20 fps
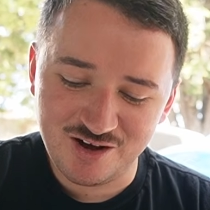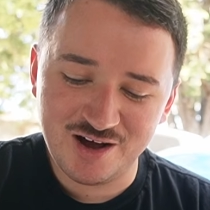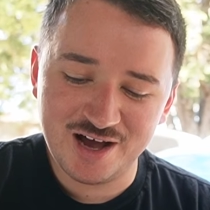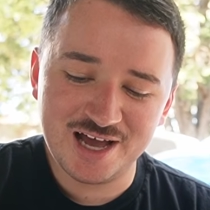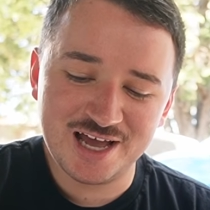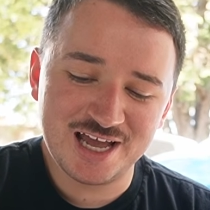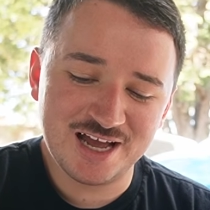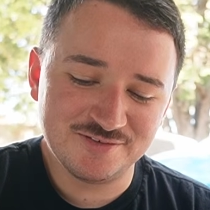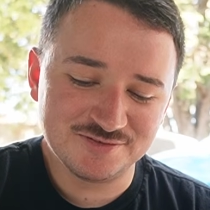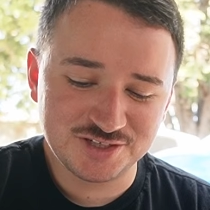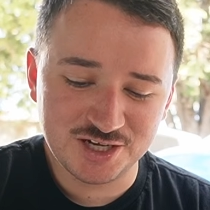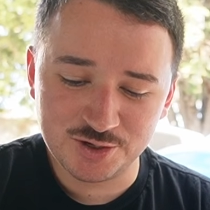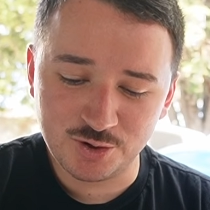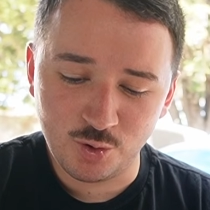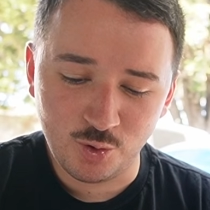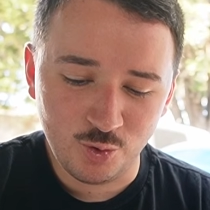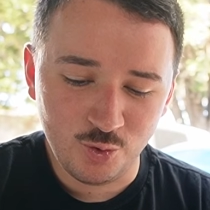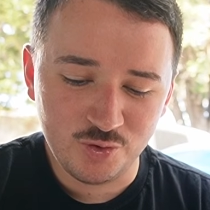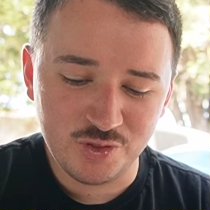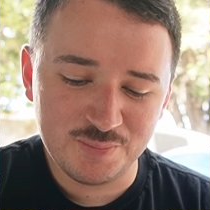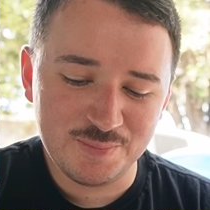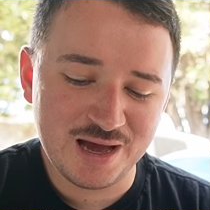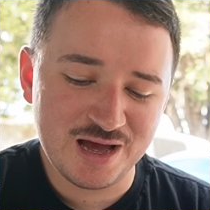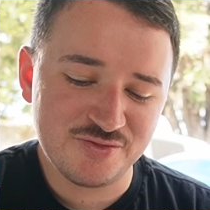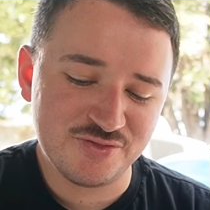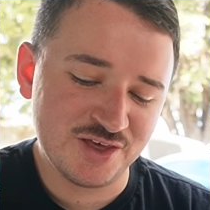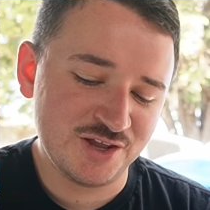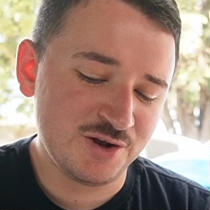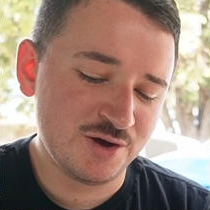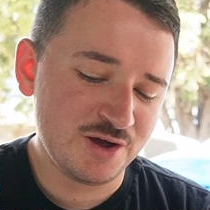I have done all the
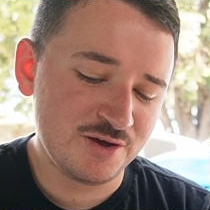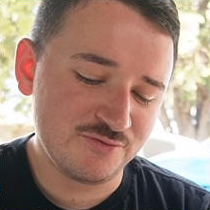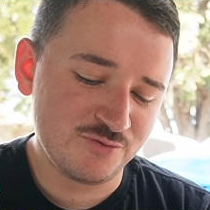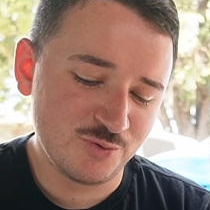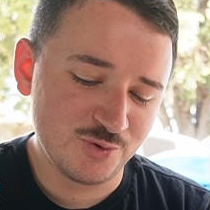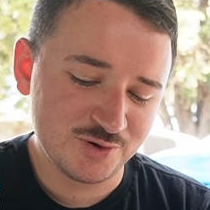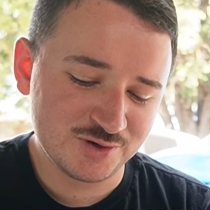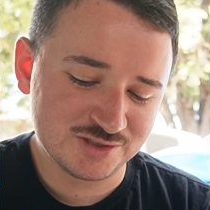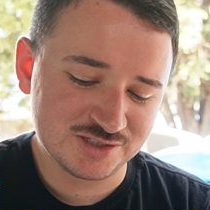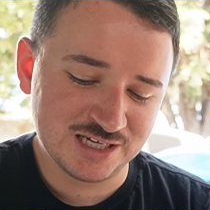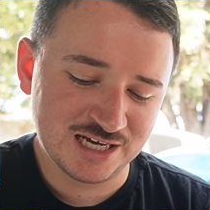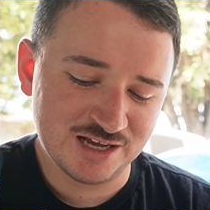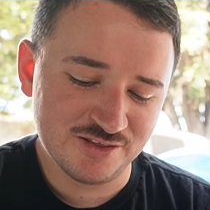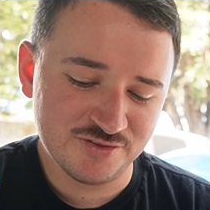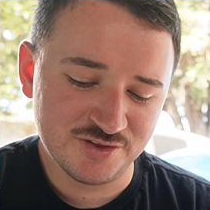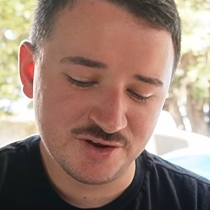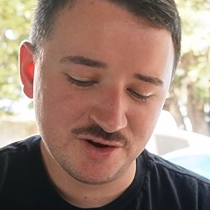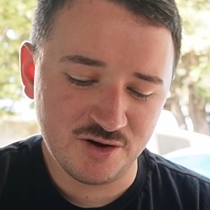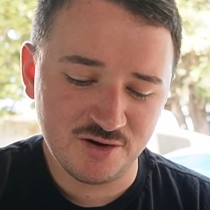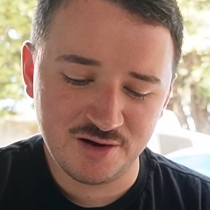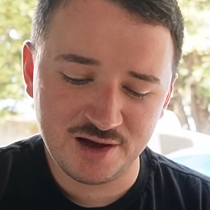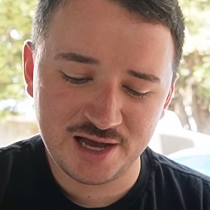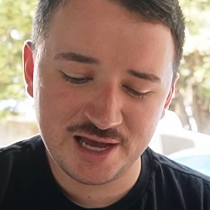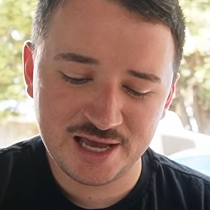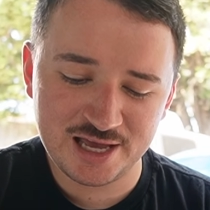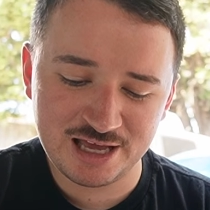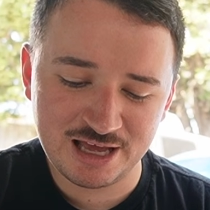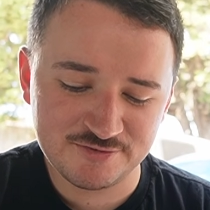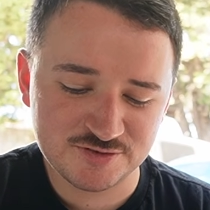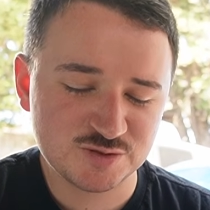math and I've worked out that
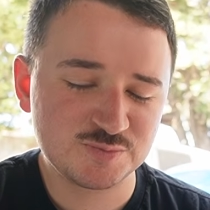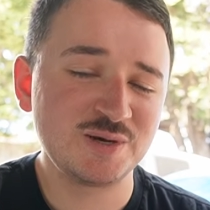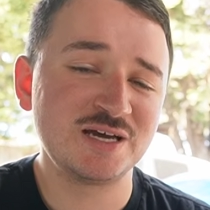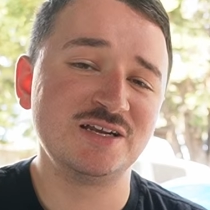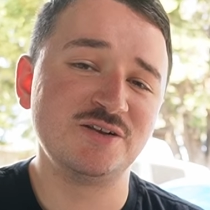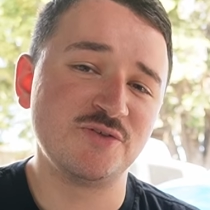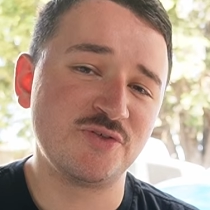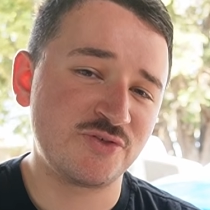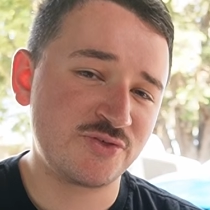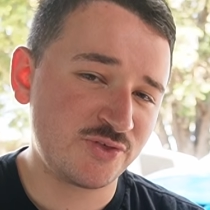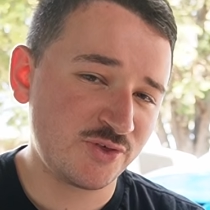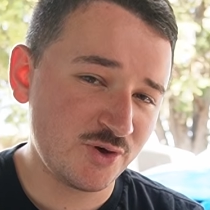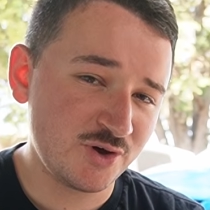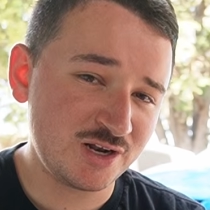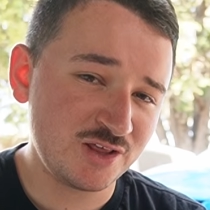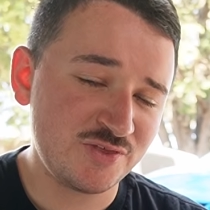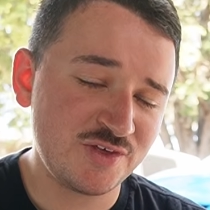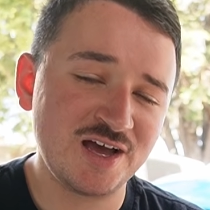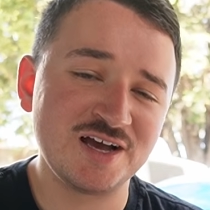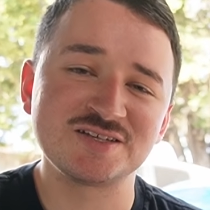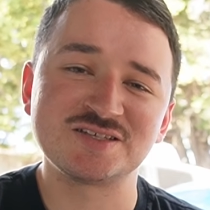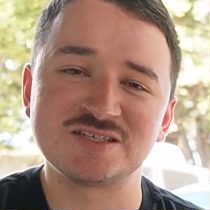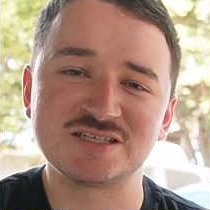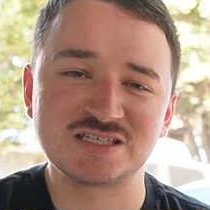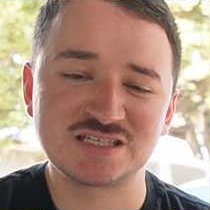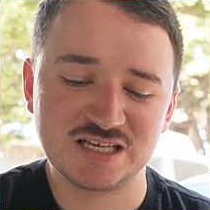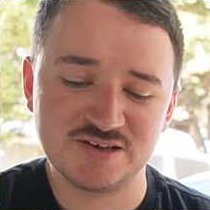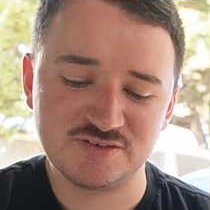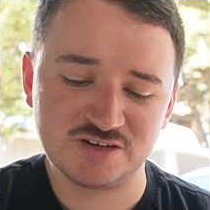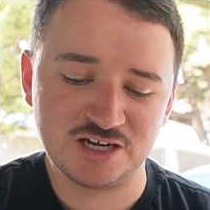I have spent
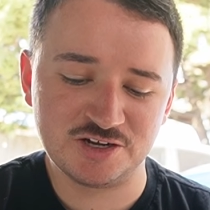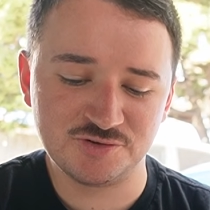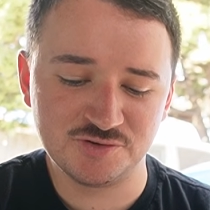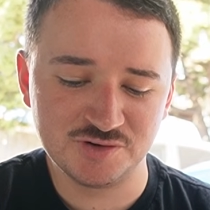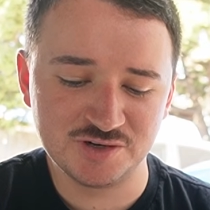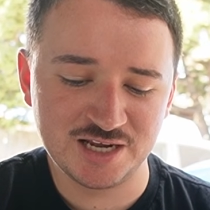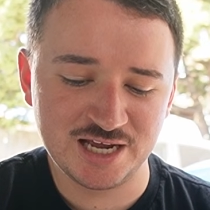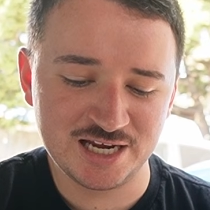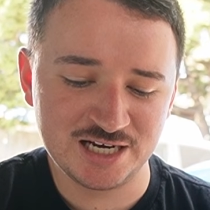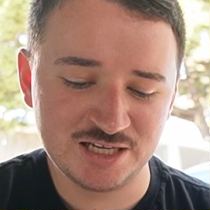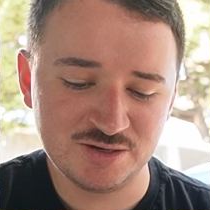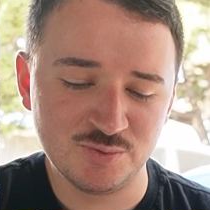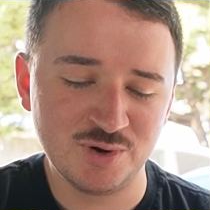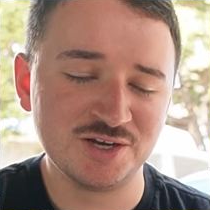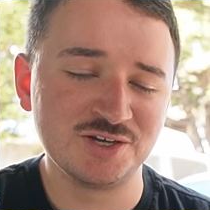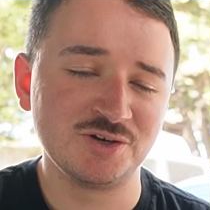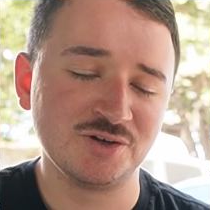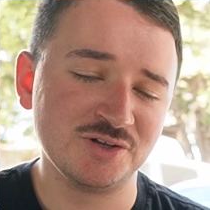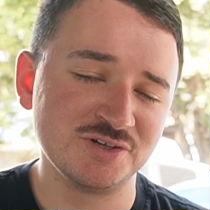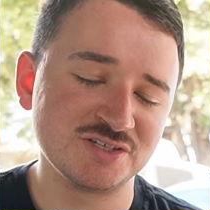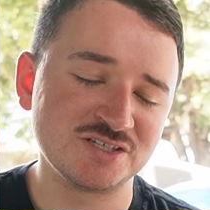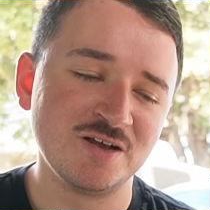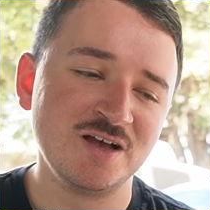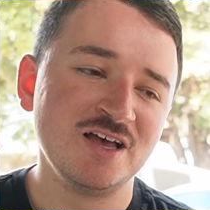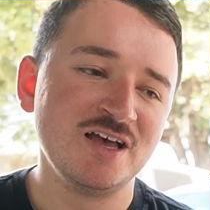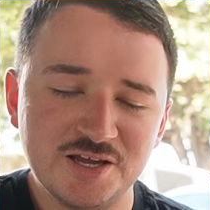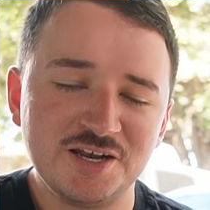$30,781.